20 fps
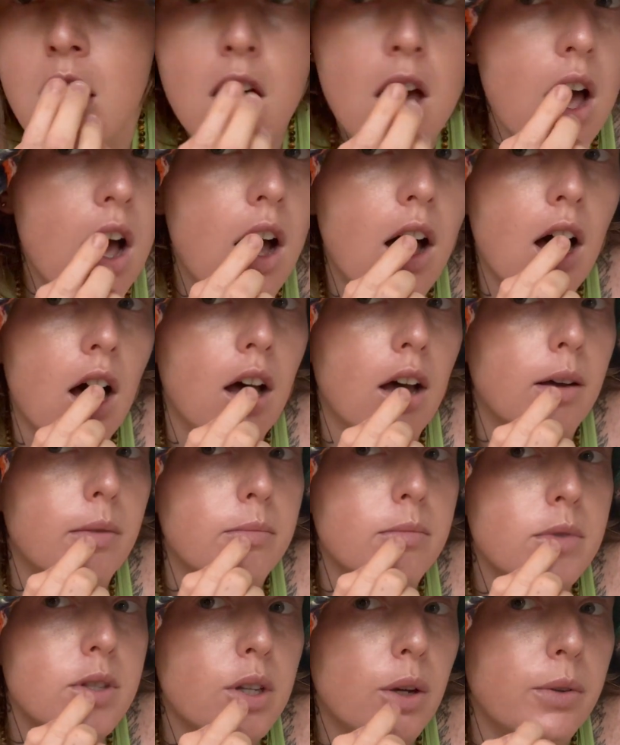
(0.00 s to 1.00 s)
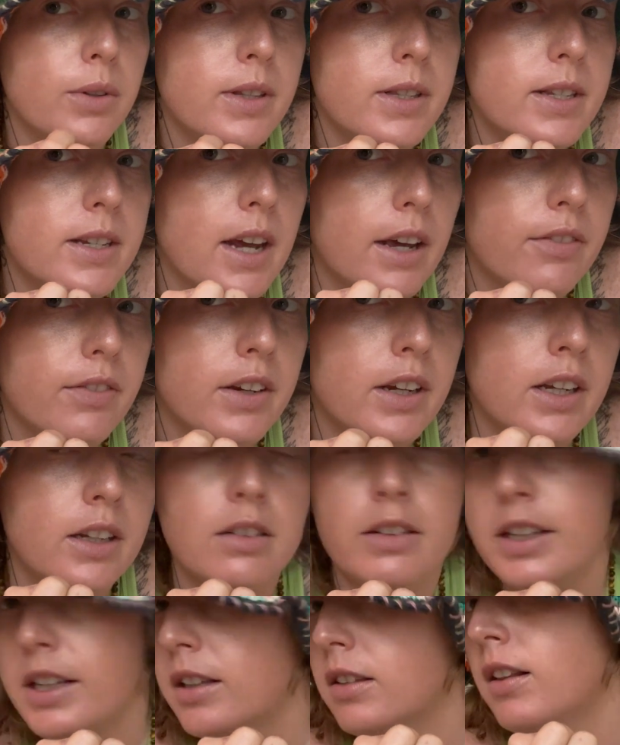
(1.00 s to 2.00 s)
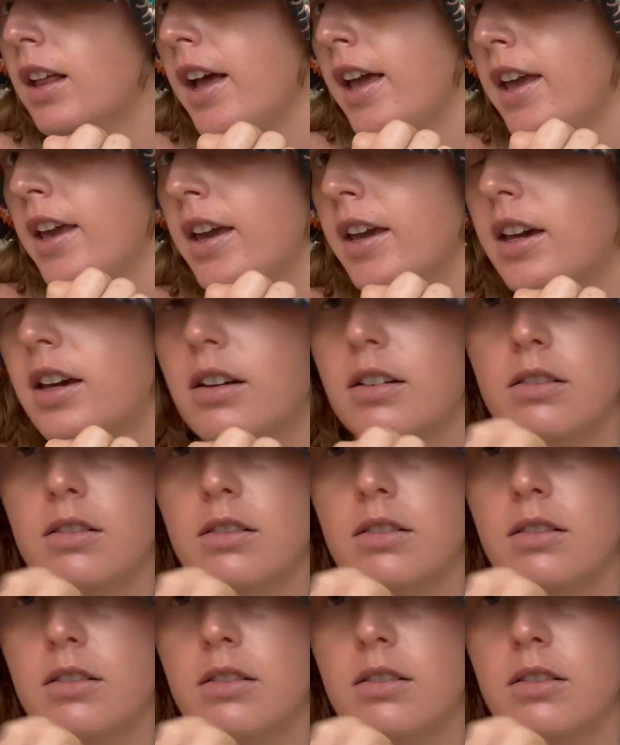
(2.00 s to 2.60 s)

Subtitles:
So it's definitely like